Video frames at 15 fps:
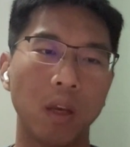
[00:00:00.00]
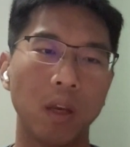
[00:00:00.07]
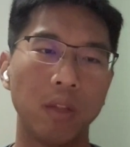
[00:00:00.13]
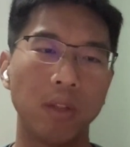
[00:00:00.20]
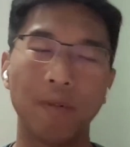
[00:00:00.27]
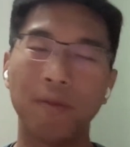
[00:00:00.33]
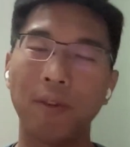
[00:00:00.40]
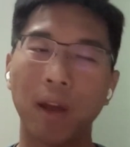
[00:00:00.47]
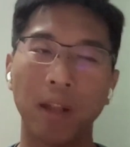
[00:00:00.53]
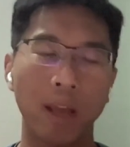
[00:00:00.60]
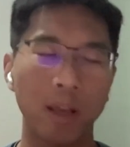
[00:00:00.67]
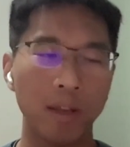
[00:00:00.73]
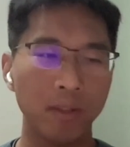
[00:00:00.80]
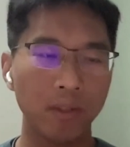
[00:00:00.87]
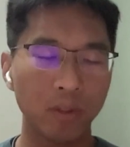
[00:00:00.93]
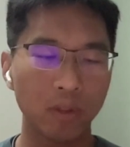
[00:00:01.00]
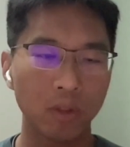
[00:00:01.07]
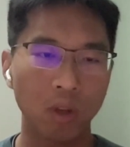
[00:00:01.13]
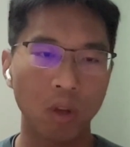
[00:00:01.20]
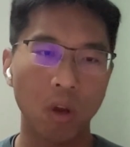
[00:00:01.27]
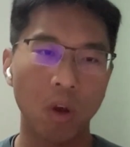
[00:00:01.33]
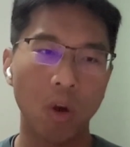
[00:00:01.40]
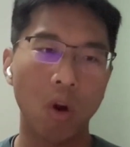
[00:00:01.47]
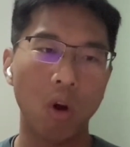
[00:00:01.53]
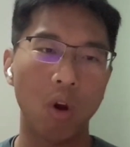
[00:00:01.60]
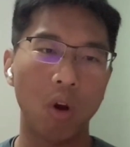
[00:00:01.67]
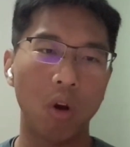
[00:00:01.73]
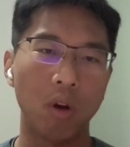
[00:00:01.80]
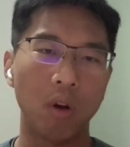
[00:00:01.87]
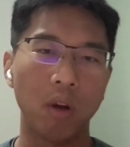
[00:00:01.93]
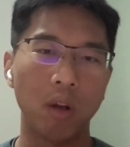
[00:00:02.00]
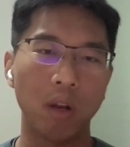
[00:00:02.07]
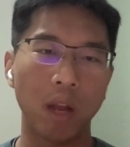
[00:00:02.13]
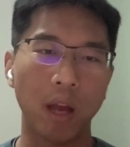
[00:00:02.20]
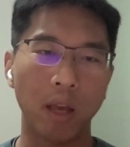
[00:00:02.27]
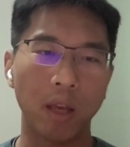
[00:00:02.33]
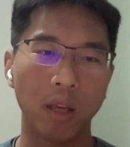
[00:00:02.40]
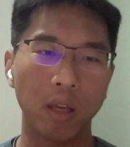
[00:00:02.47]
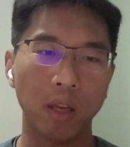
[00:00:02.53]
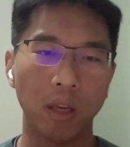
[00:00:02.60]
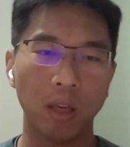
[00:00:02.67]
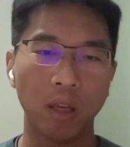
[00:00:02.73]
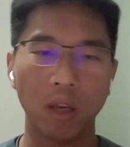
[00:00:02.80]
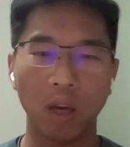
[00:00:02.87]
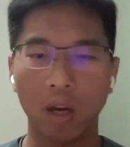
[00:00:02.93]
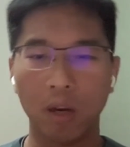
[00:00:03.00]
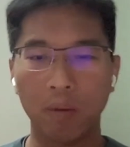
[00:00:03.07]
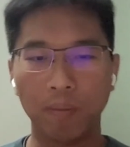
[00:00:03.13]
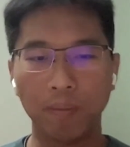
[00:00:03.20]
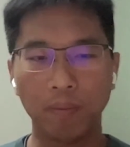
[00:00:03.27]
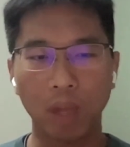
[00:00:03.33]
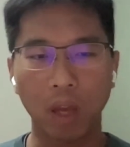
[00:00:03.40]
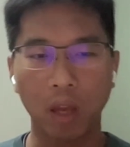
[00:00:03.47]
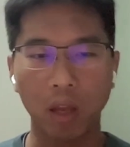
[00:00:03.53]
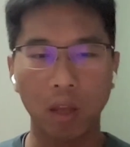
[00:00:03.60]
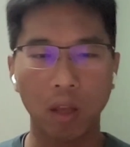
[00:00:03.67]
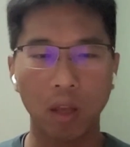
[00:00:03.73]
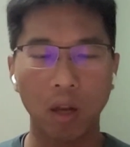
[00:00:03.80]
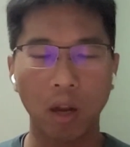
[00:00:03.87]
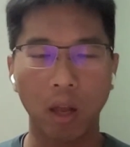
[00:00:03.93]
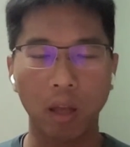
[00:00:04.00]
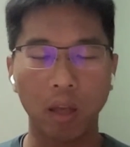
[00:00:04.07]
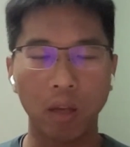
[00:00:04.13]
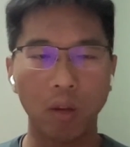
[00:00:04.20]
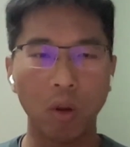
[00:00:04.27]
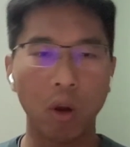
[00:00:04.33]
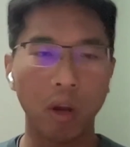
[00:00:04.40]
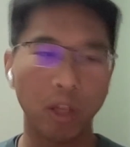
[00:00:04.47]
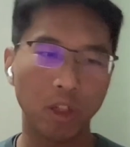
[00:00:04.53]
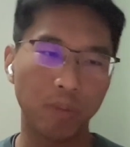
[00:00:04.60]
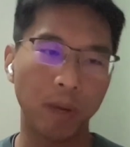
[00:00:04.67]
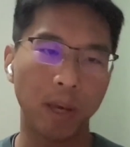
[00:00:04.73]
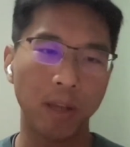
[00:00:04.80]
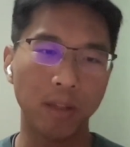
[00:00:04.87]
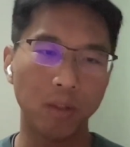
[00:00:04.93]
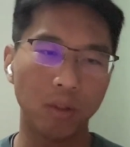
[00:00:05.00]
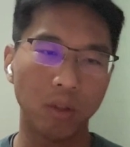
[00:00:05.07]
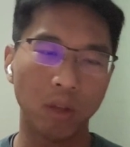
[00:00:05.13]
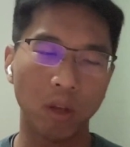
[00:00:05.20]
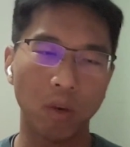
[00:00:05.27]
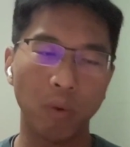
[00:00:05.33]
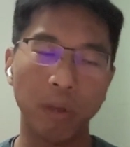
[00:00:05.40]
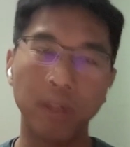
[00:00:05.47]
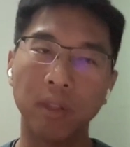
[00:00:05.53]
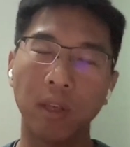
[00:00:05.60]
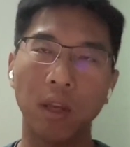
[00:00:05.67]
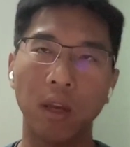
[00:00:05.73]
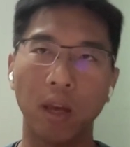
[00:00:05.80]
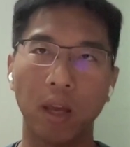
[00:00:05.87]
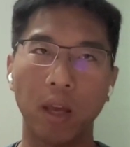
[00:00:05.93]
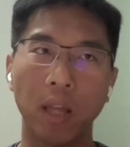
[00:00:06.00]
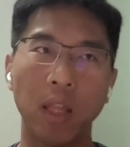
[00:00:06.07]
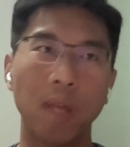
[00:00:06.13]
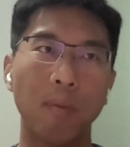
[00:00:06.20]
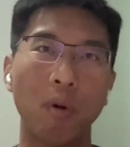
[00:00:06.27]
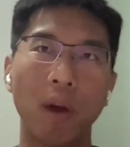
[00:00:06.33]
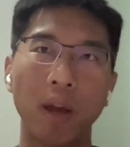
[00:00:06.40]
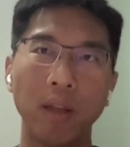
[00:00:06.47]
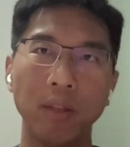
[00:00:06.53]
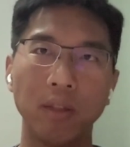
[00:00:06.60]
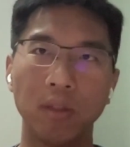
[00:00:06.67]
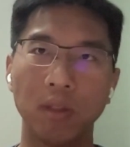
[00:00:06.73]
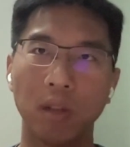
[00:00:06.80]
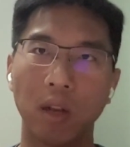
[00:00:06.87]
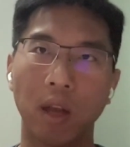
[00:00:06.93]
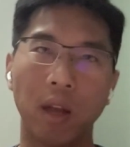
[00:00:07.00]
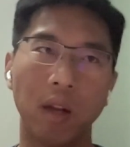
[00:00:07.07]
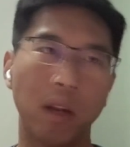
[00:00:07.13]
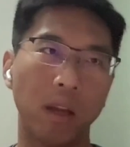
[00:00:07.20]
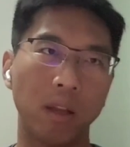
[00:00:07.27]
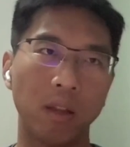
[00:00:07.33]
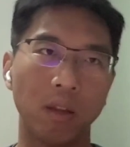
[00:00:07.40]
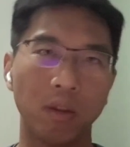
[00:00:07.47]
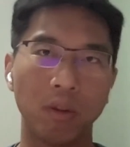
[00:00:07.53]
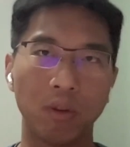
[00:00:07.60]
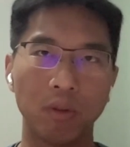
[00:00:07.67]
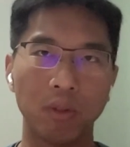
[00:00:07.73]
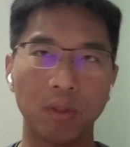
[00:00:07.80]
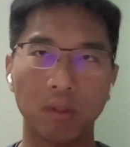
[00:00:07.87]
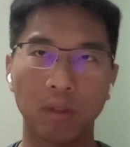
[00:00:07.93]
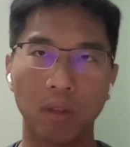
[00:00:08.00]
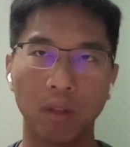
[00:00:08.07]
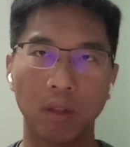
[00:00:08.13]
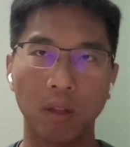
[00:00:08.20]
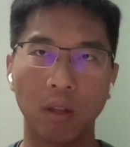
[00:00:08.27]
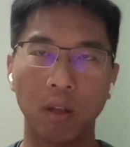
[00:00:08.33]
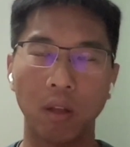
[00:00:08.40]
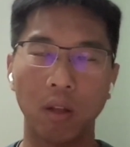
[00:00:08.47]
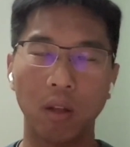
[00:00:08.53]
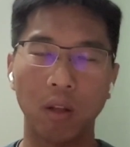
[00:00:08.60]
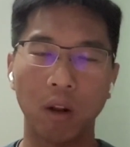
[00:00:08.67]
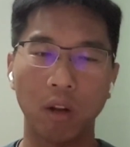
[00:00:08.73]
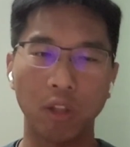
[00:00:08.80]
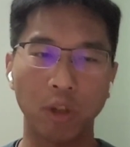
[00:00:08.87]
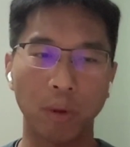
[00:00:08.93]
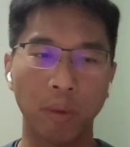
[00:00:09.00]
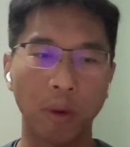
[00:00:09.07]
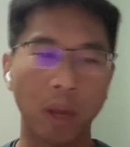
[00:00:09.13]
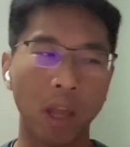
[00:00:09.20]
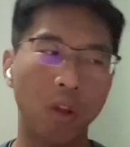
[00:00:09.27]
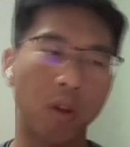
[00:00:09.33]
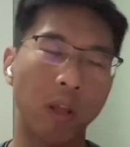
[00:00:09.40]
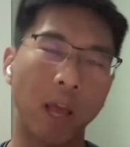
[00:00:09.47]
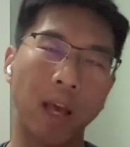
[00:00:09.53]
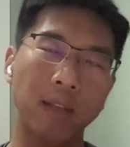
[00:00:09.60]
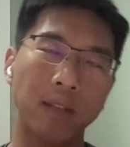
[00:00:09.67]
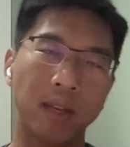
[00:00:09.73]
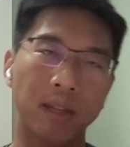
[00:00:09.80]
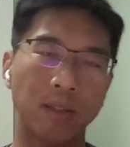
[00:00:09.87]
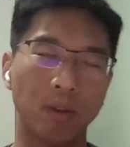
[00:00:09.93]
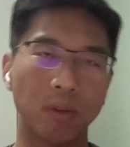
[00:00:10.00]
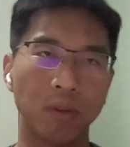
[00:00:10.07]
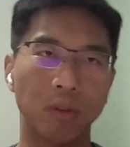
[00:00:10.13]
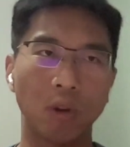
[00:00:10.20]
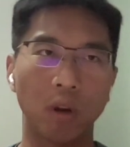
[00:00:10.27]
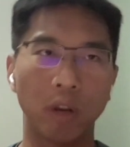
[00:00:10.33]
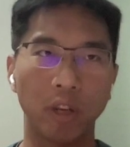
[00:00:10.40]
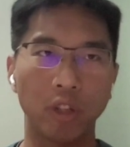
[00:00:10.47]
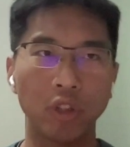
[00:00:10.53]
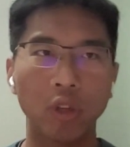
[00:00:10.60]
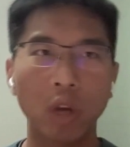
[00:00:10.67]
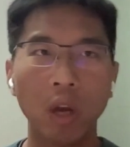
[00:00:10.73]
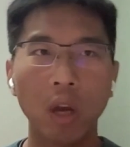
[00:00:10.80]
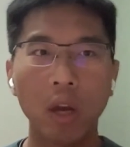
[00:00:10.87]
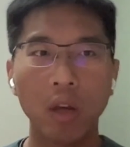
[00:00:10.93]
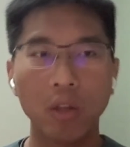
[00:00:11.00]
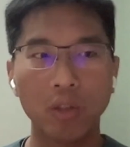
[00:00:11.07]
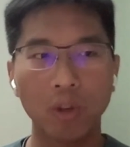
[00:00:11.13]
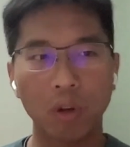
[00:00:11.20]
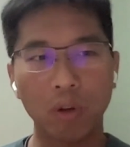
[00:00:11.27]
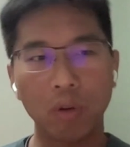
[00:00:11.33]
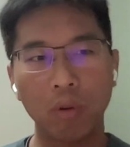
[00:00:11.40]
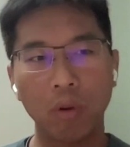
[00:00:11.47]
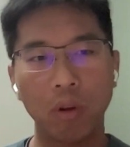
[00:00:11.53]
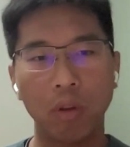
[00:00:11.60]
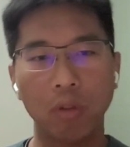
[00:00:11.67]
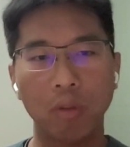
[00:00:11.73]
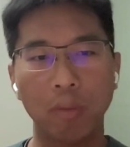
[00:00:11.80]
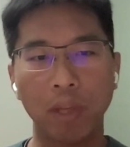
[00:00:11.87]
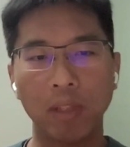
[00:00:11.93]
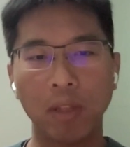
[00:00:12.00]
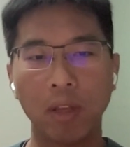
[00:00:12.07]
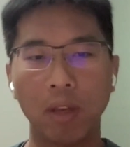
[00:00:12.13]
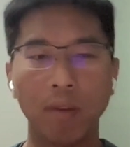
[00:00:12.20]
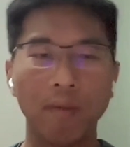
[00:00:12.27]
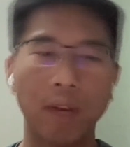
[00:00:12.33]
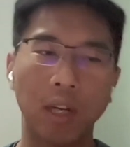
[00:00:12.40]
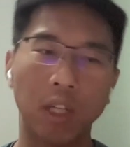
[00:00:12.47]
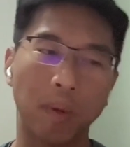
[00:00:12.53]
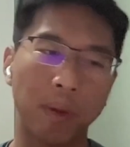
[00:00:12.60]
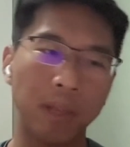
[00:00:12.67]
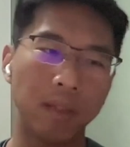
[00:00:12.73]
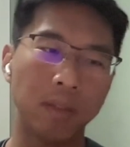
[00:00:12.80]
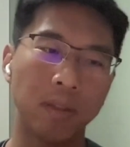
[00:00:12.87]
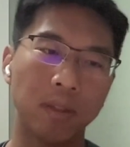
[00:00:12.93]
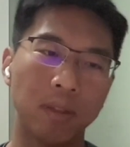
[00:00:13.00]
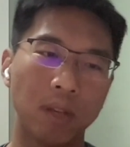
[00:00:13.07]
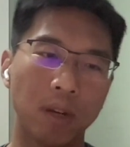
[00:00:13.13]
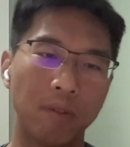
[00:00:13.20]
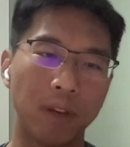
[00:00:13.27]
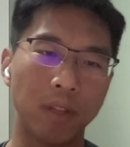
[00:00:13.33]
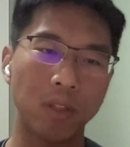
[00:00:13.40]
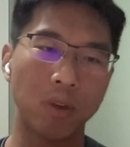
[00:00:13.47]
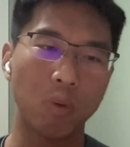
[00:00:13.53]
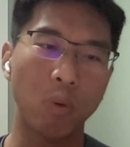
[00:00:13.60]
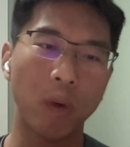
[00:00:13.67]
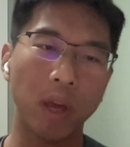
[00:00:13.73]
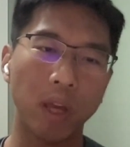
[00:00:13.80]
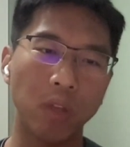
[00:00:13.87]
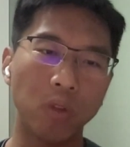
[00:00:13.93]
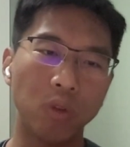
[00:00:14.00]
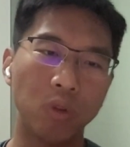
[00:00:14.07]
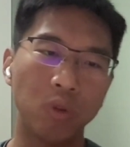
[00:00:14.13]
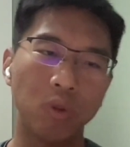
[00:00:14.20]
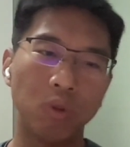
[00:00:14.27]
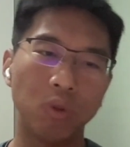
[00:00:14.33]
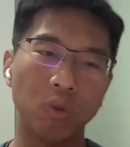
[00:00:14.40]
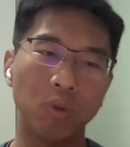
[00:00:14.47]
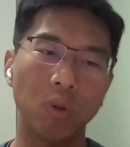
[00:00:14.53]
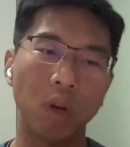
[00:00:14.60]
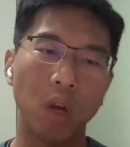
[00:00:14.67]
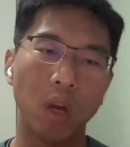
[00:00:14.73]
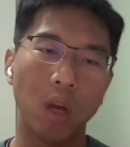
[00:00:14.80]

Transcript: say finance, or like a like a knowledge base within a enterprise, like those the large language cannot access those knowledge. So basically, vector database serve as a way to